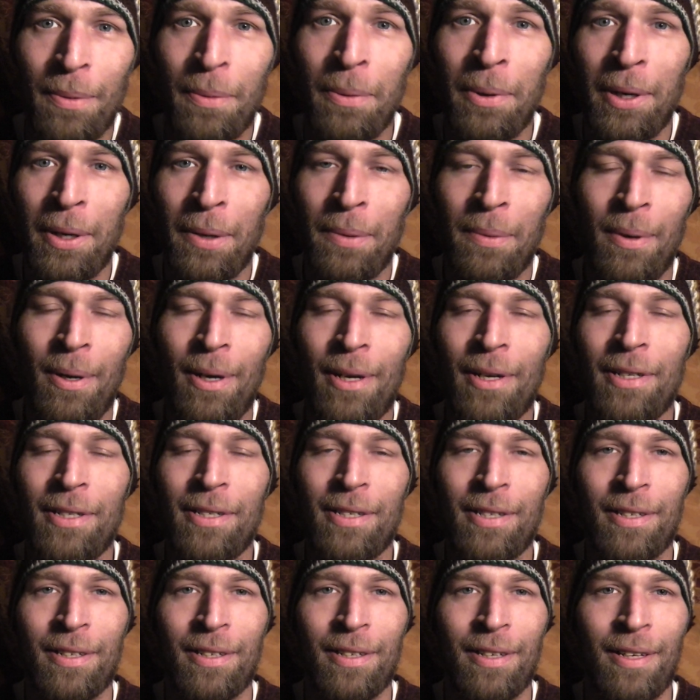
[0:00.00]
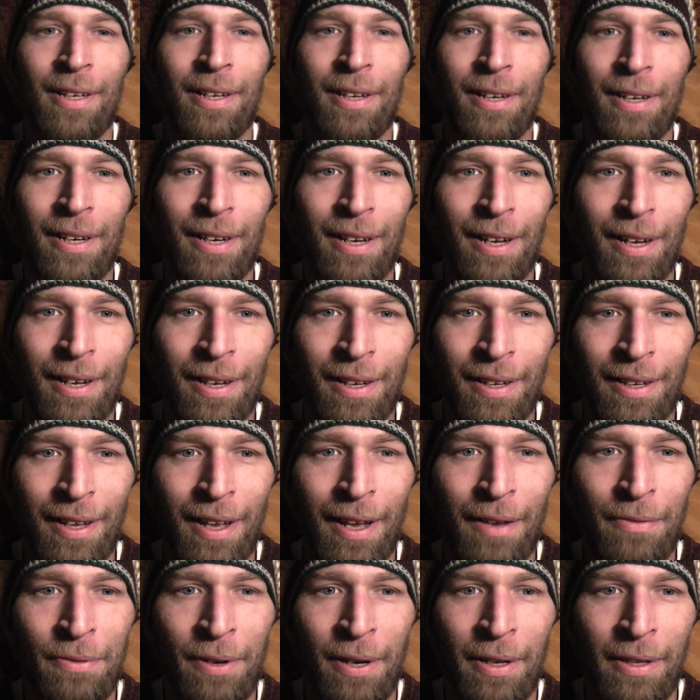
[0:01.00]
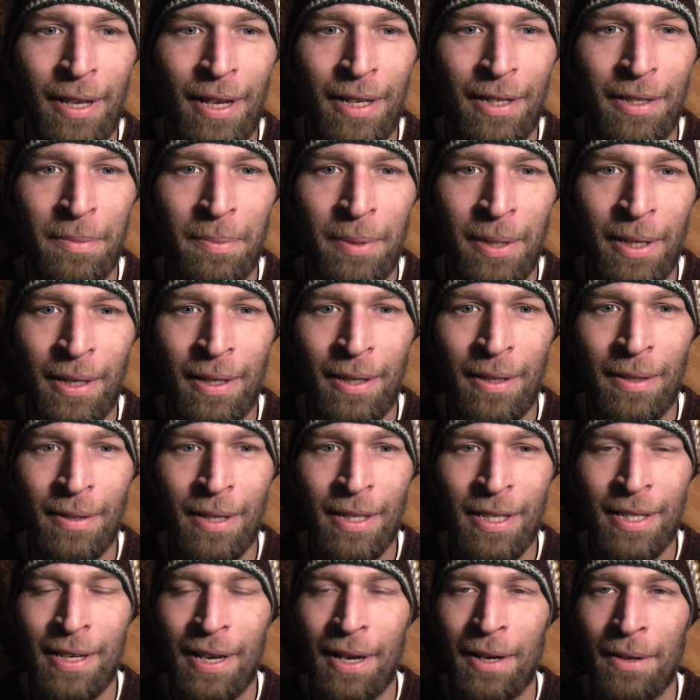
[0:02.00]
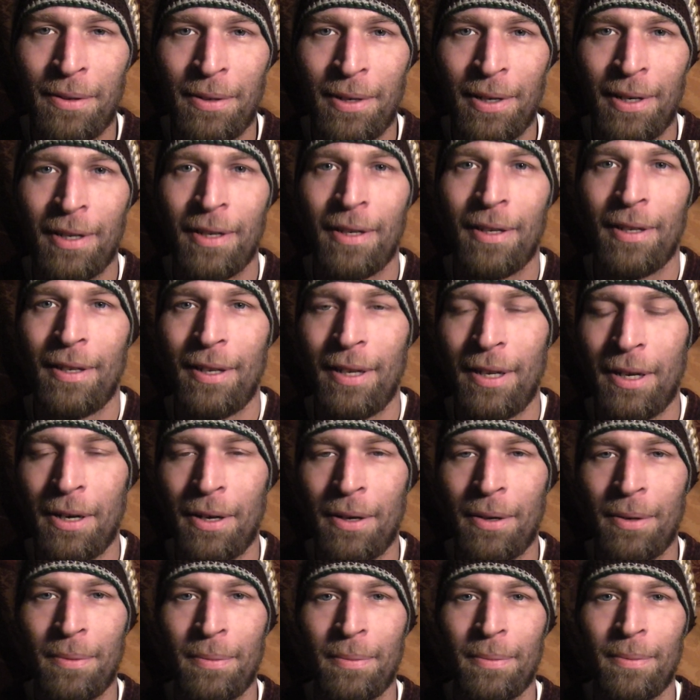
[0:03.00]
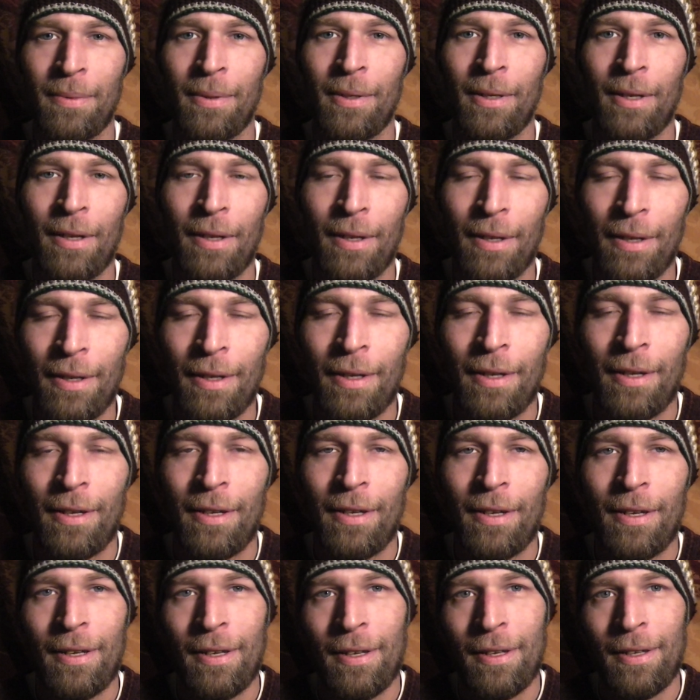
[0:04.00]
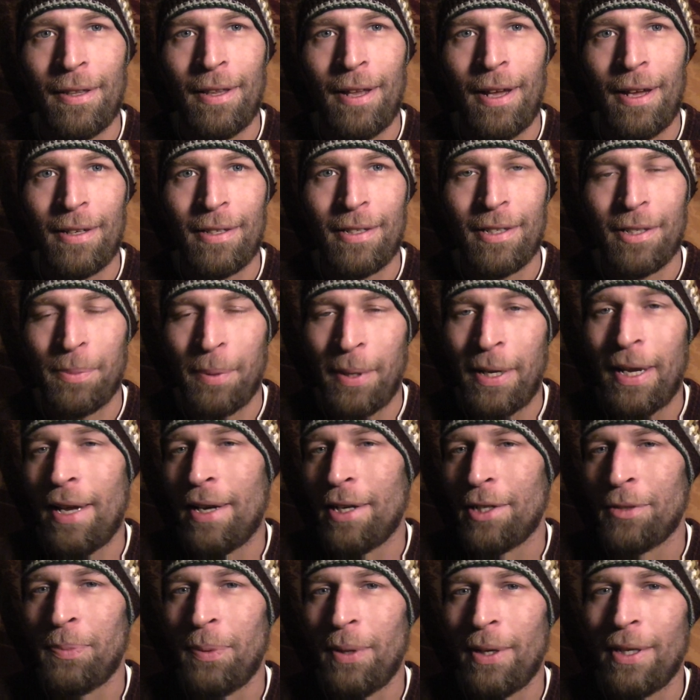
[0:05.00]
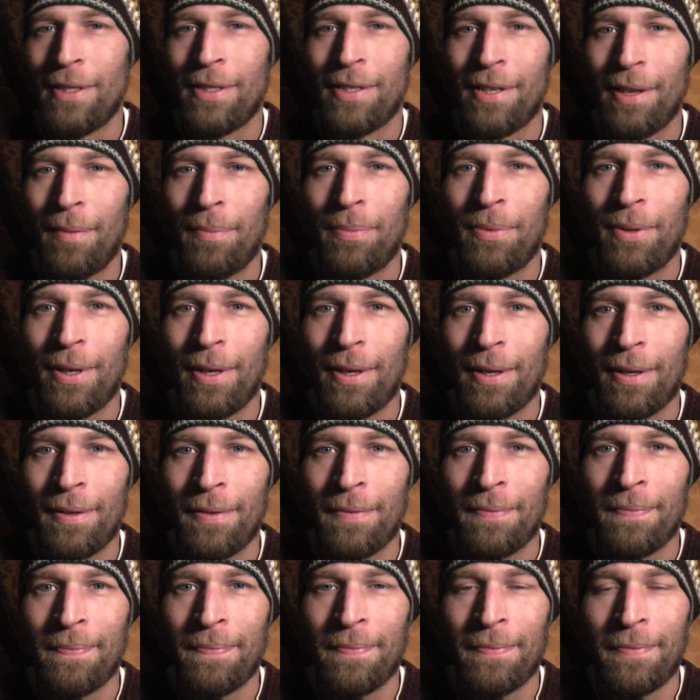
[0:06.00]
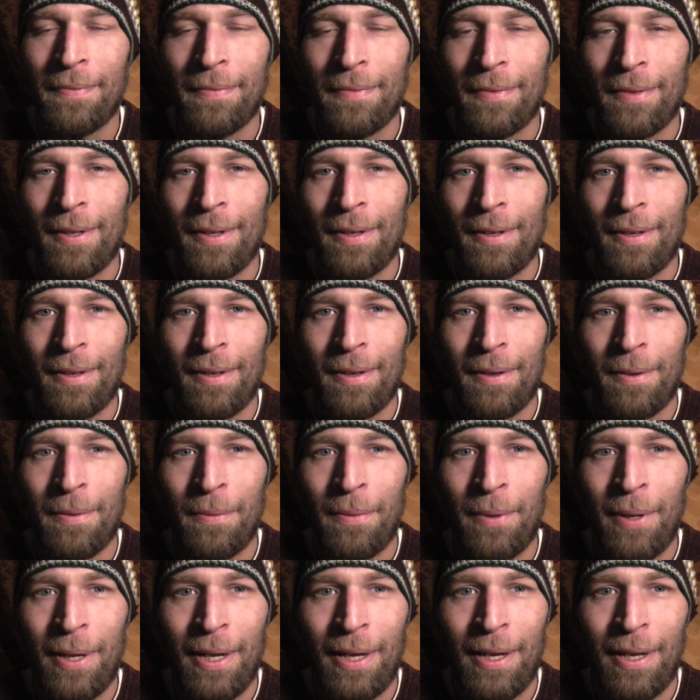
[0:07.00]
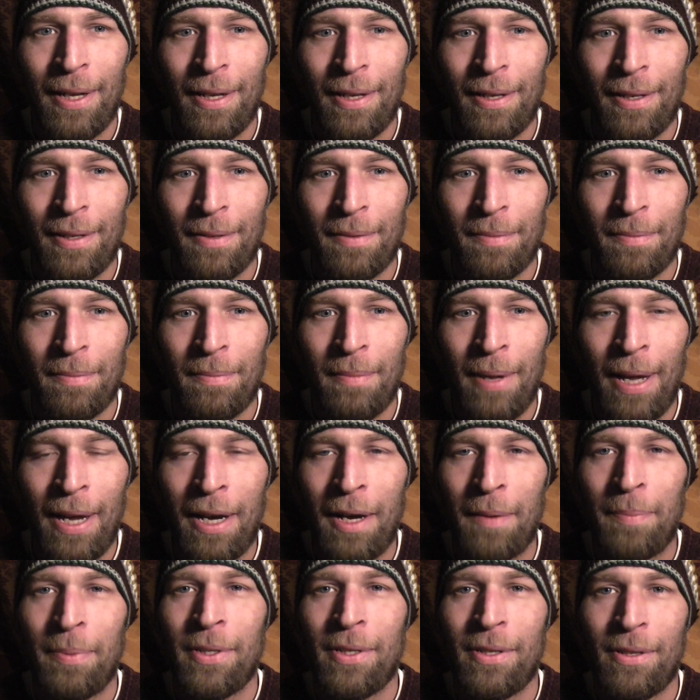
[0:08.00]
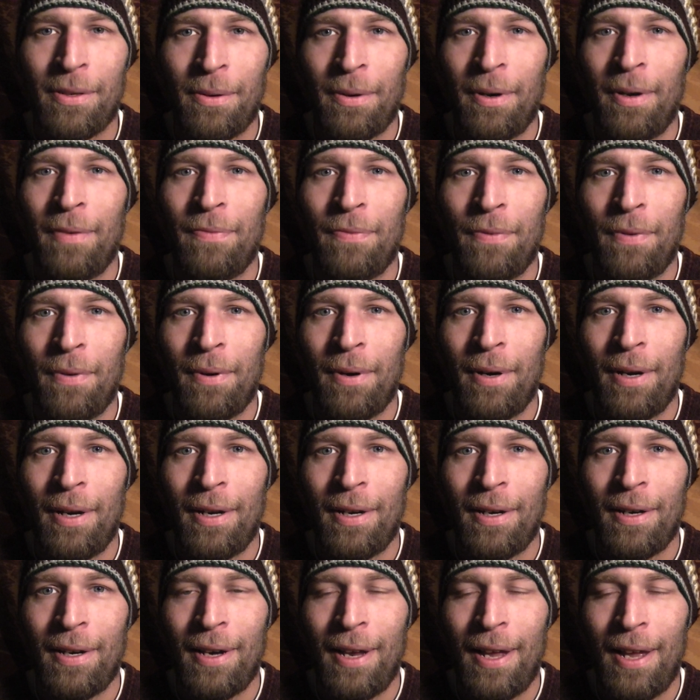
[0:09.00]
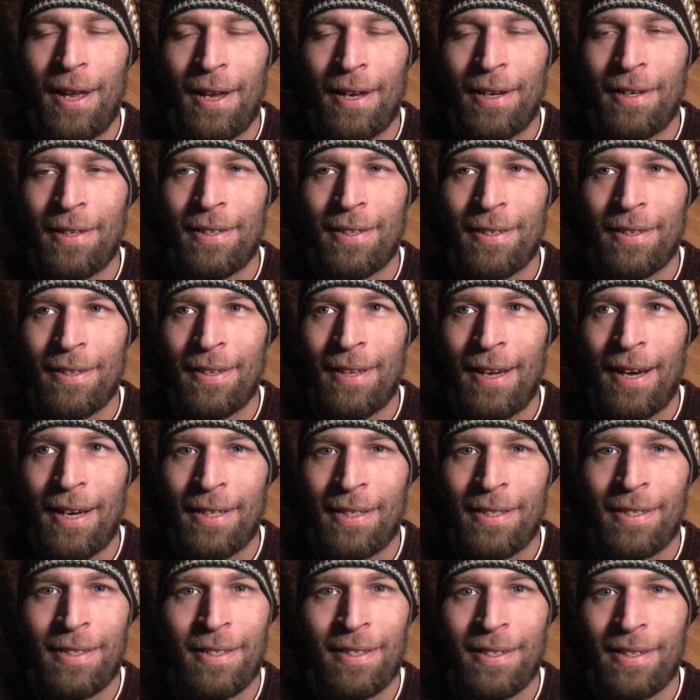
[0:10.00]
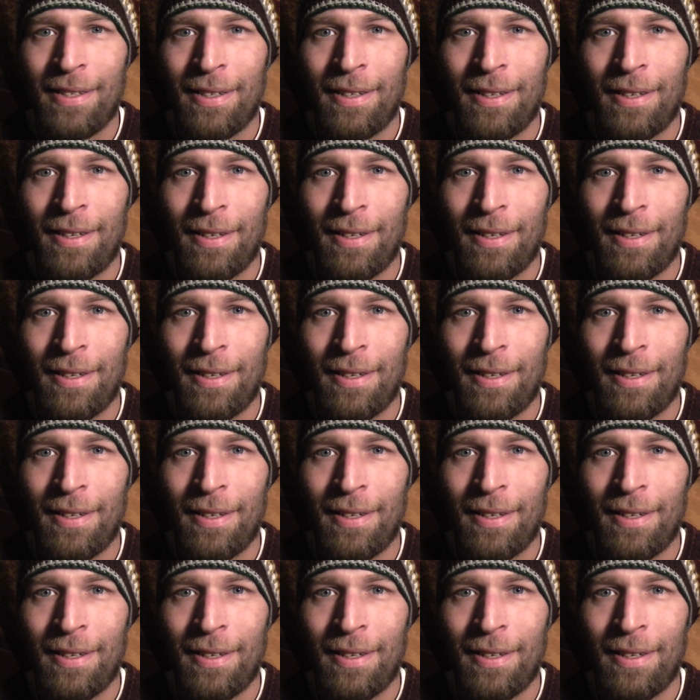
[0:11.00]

what it was. And uh, I find that to be astounding, you know, that since we can't explain something, we make up a story for it. And that's,